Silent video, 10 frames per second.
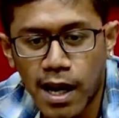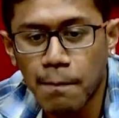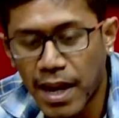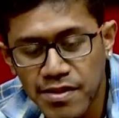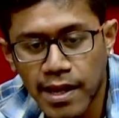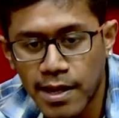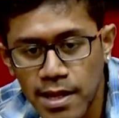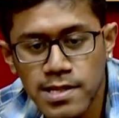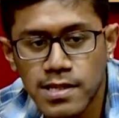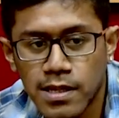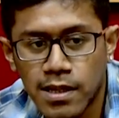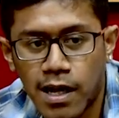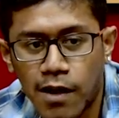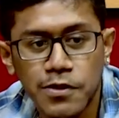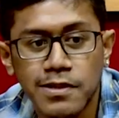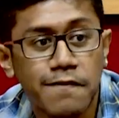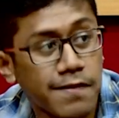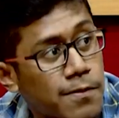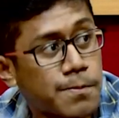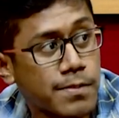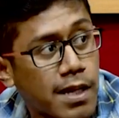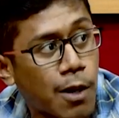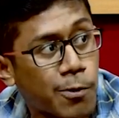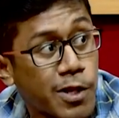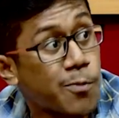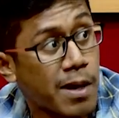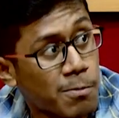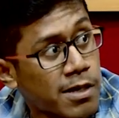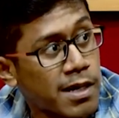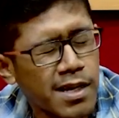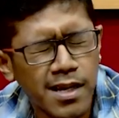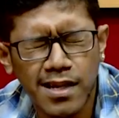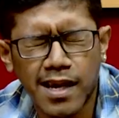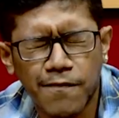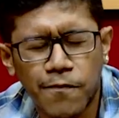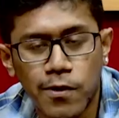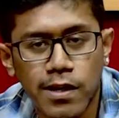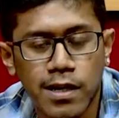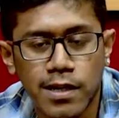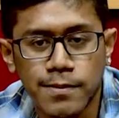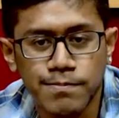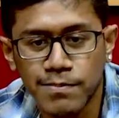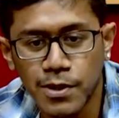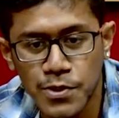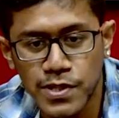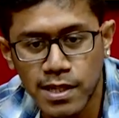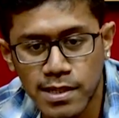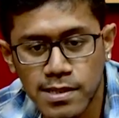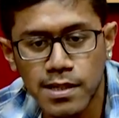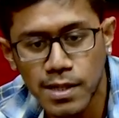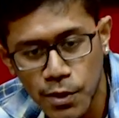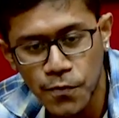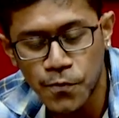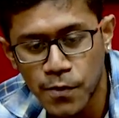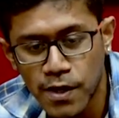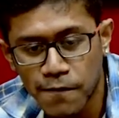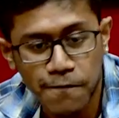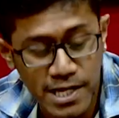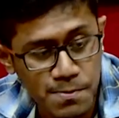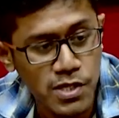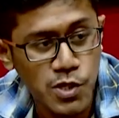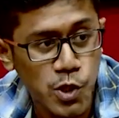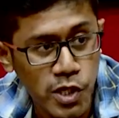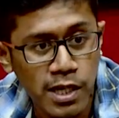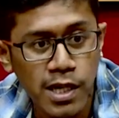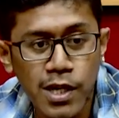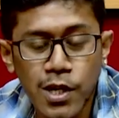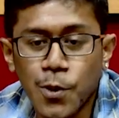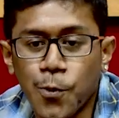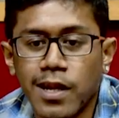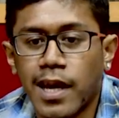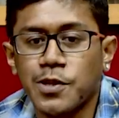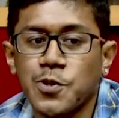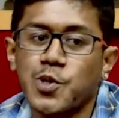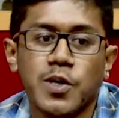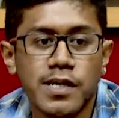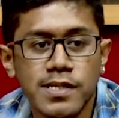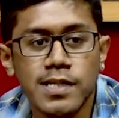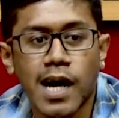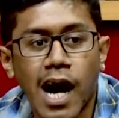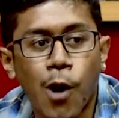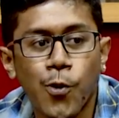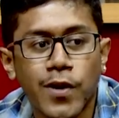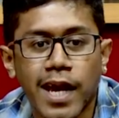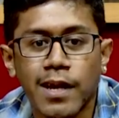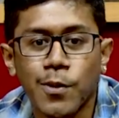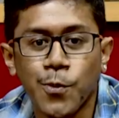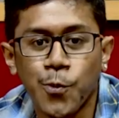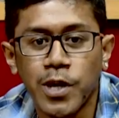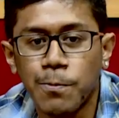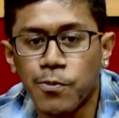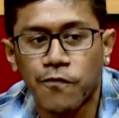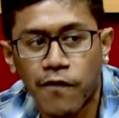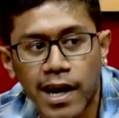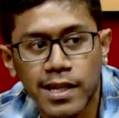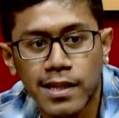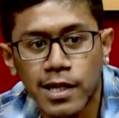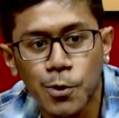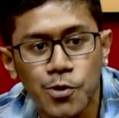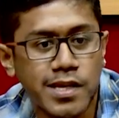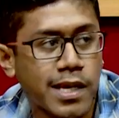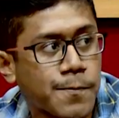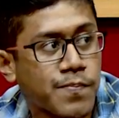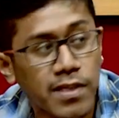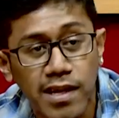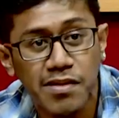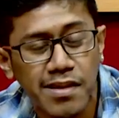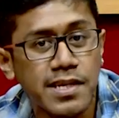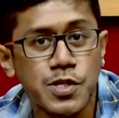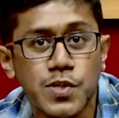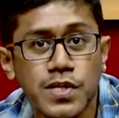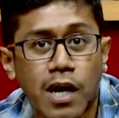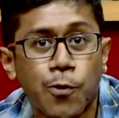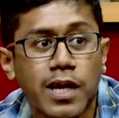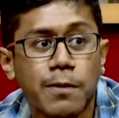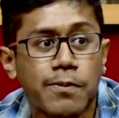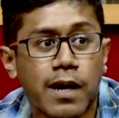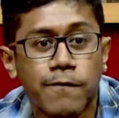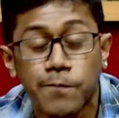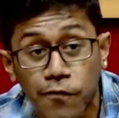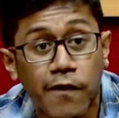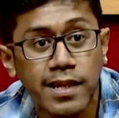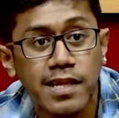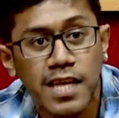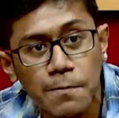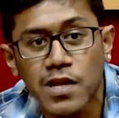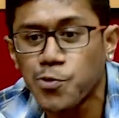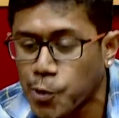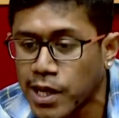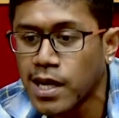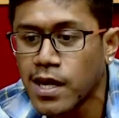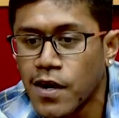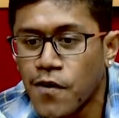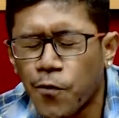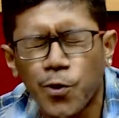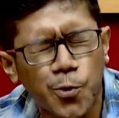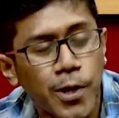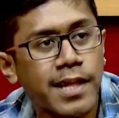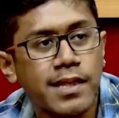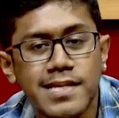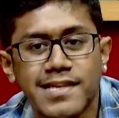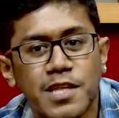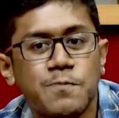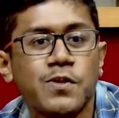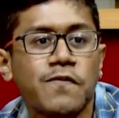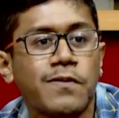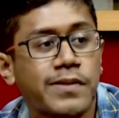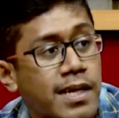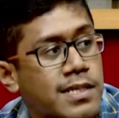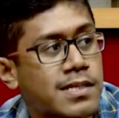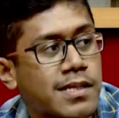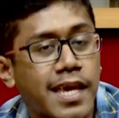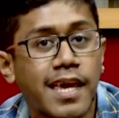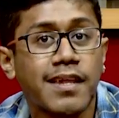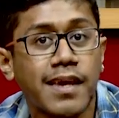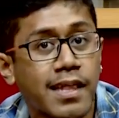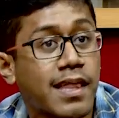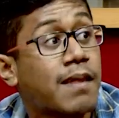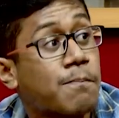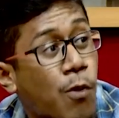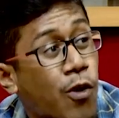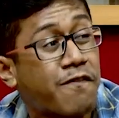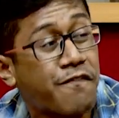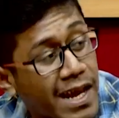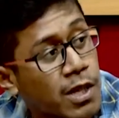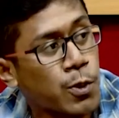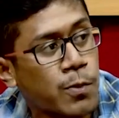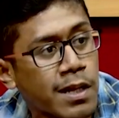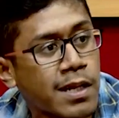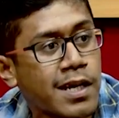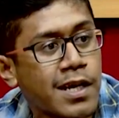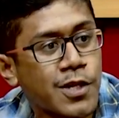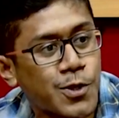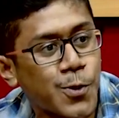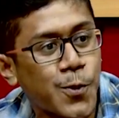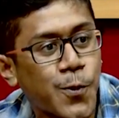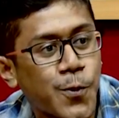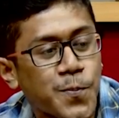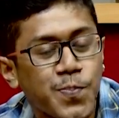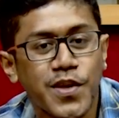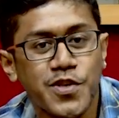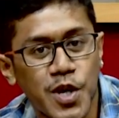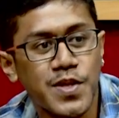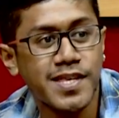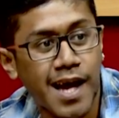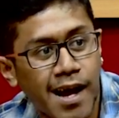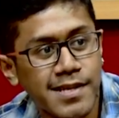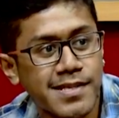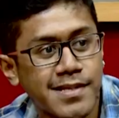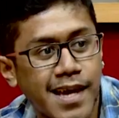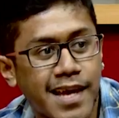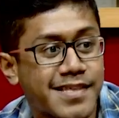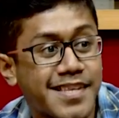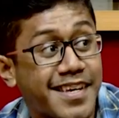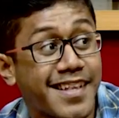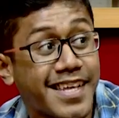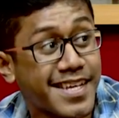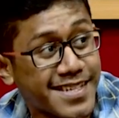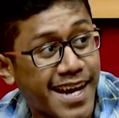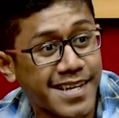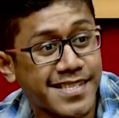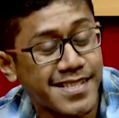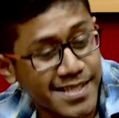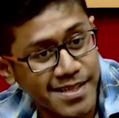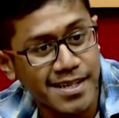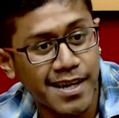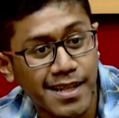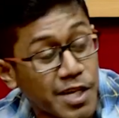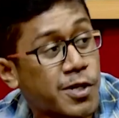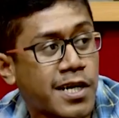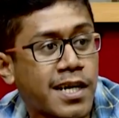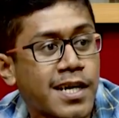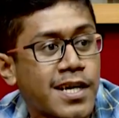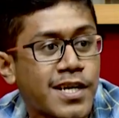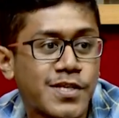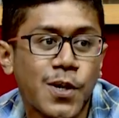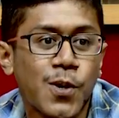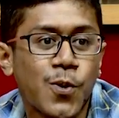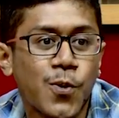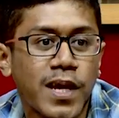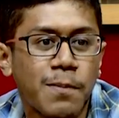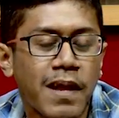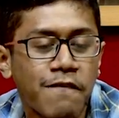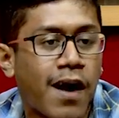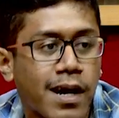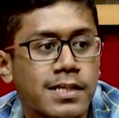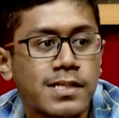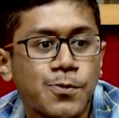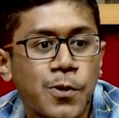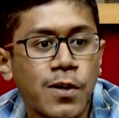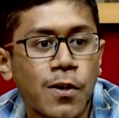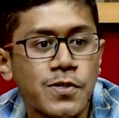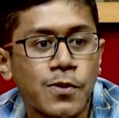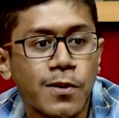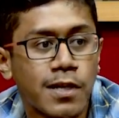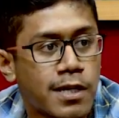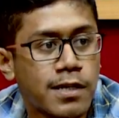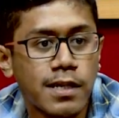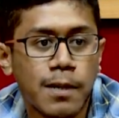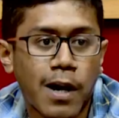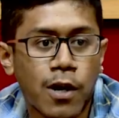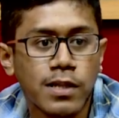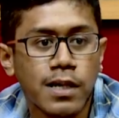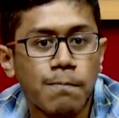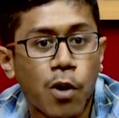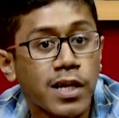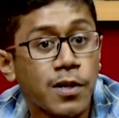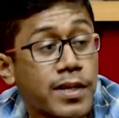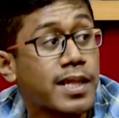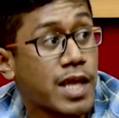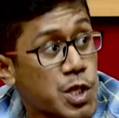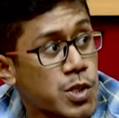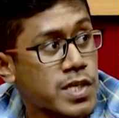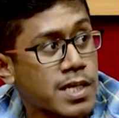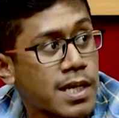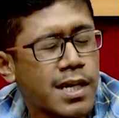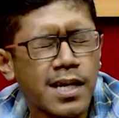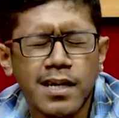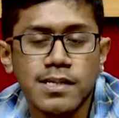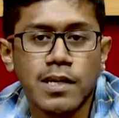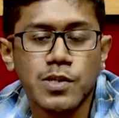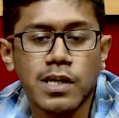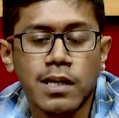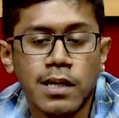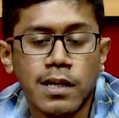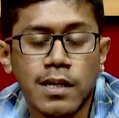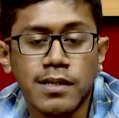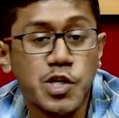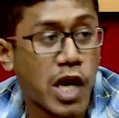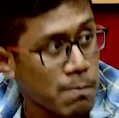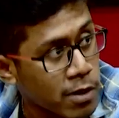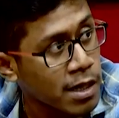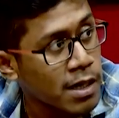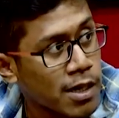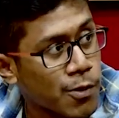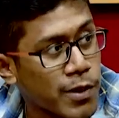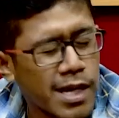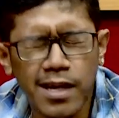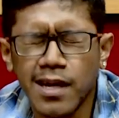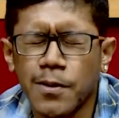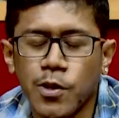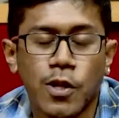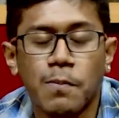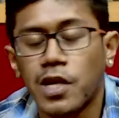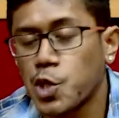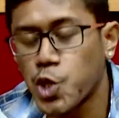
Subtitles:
maintenance, how to develop our new member, like for the BINUSians, the new freshmen here. We like to share this, how can we provide the good thing, the intelligence, how we can provide the tips and tricks for create such beautiful things they can get and more valuable to change us as their leader. So in main focus, we also learned about model-united nations, such the chamber. We talk about the